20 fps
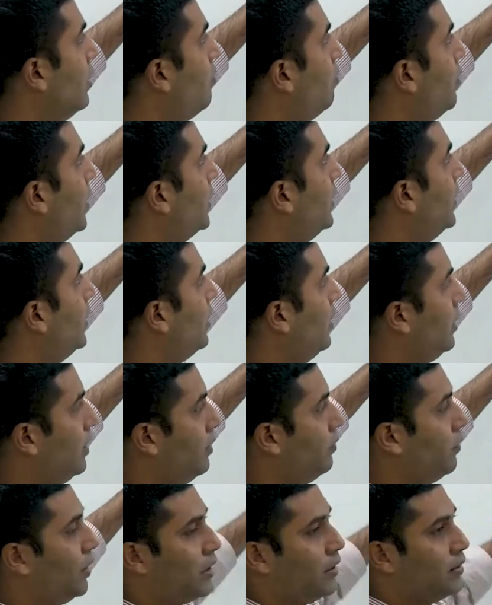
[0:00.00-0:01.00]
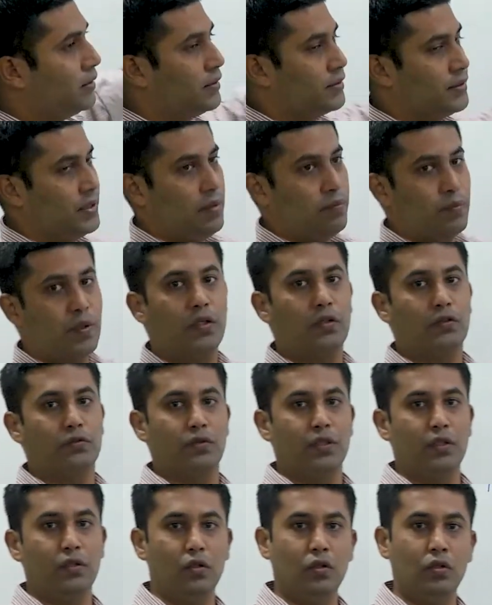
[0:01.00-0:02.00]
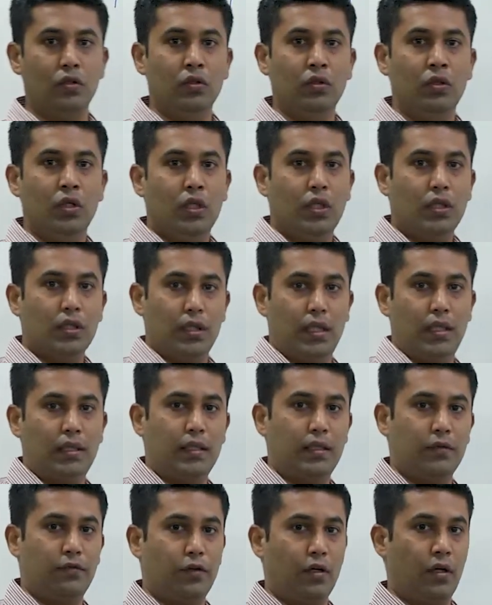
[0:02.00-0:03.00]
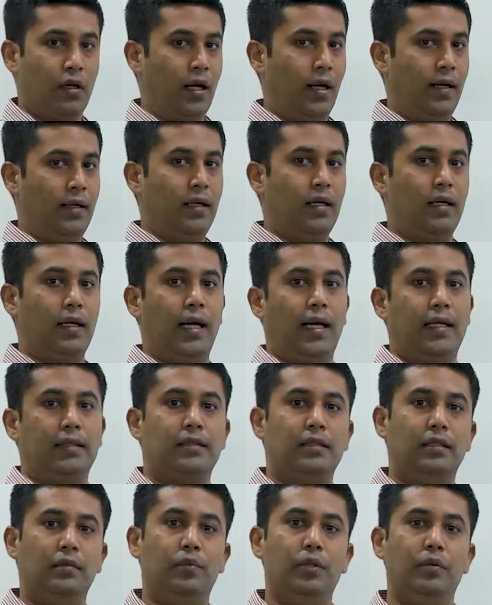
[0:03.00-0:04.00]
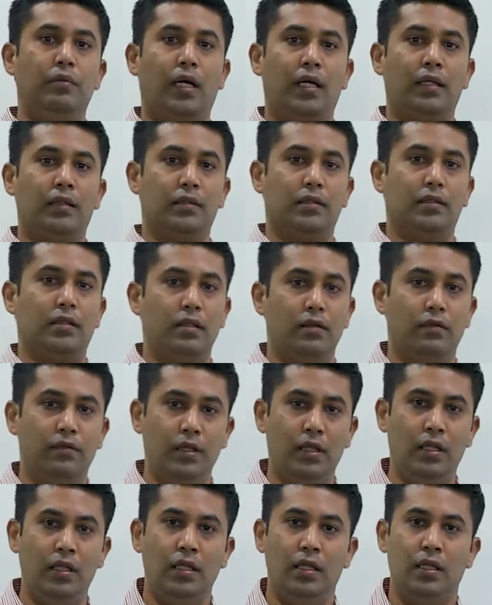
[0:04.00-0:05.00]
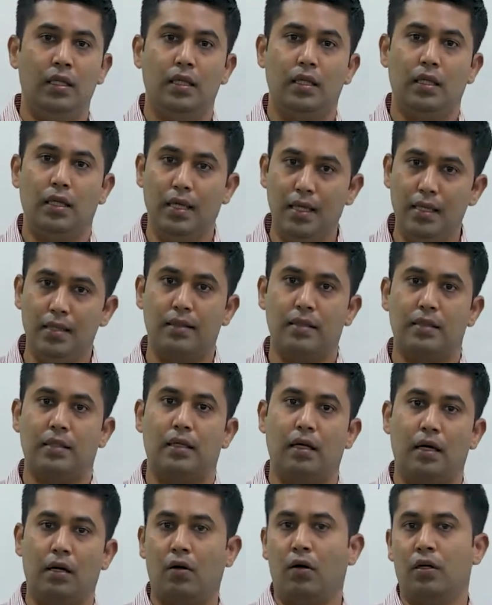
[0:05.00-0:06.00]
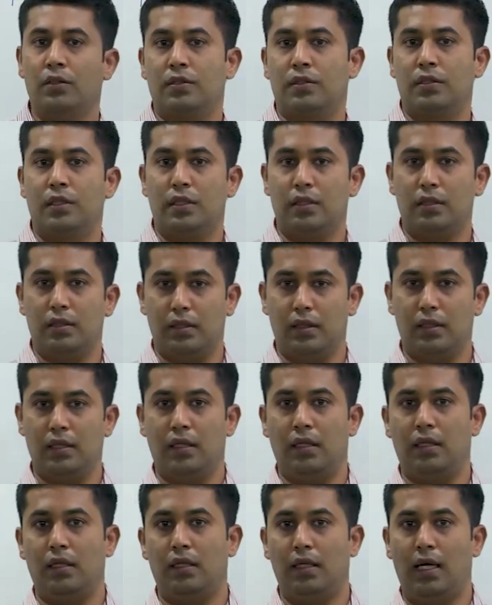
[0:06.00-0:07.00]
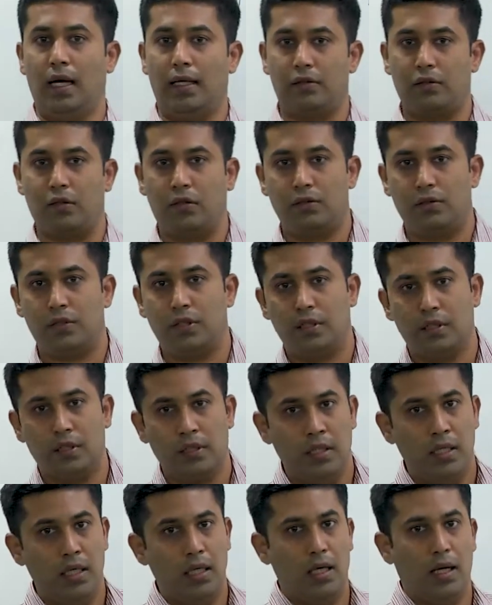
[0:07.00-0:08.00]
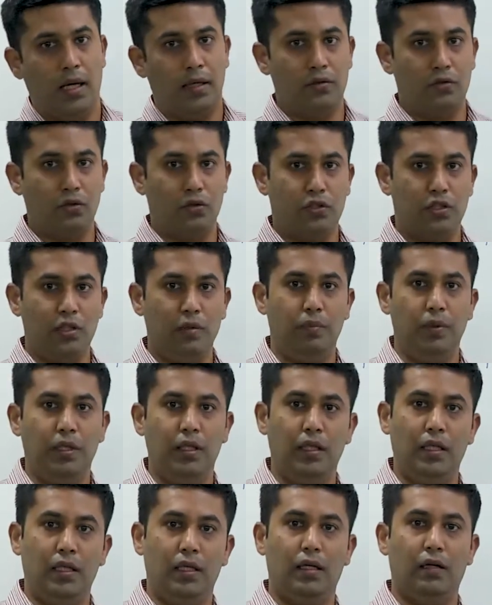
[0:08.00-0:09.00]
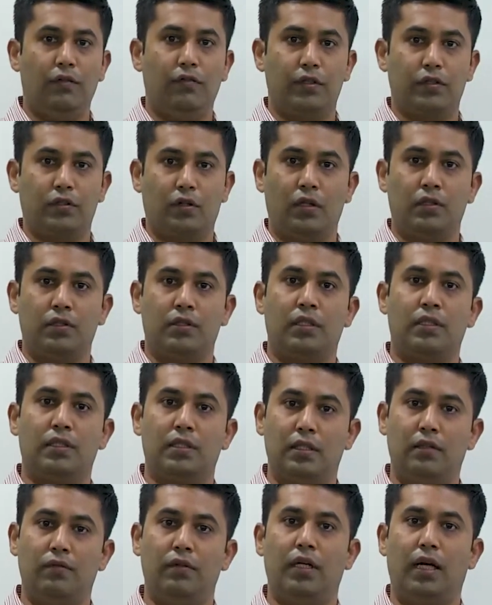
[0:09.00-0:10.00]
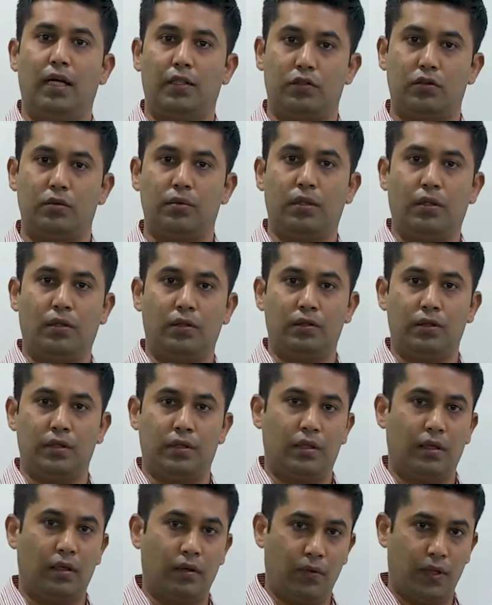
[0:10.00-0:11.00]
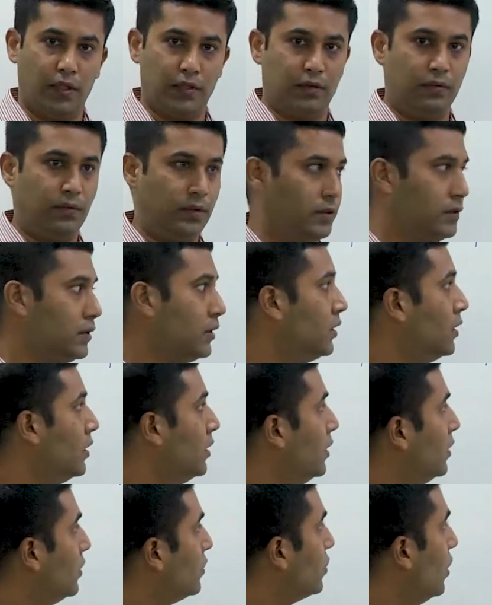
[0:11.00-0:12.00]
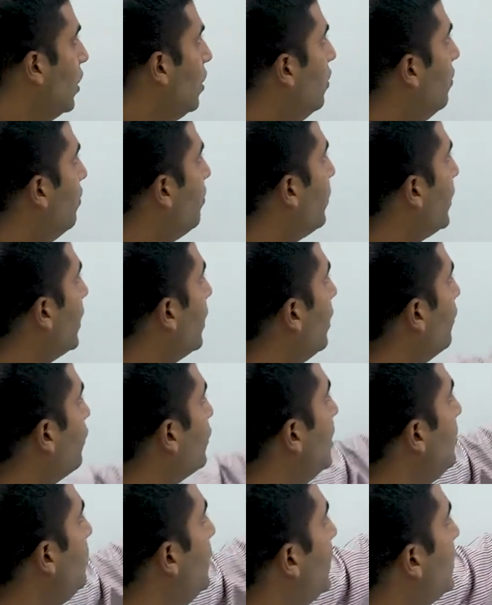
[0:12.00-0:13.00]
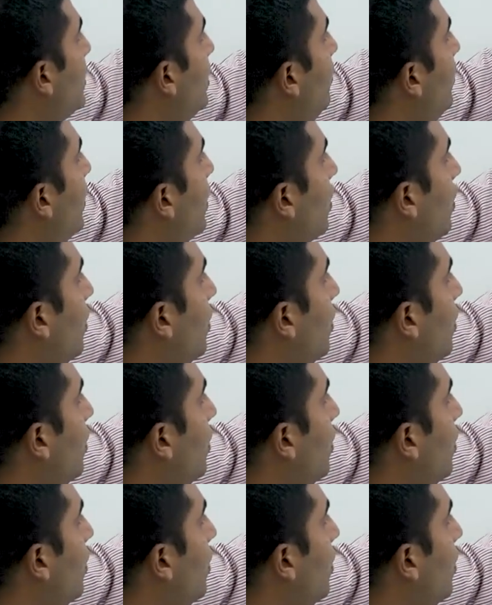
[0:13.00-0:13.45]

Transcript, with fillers: but they're really one and the same because we know that for an ideal gas, CP minus CV is a constant, the gas constant. And so CP, if it's constant, CV has to be constant and vice versa. So if CP, CV are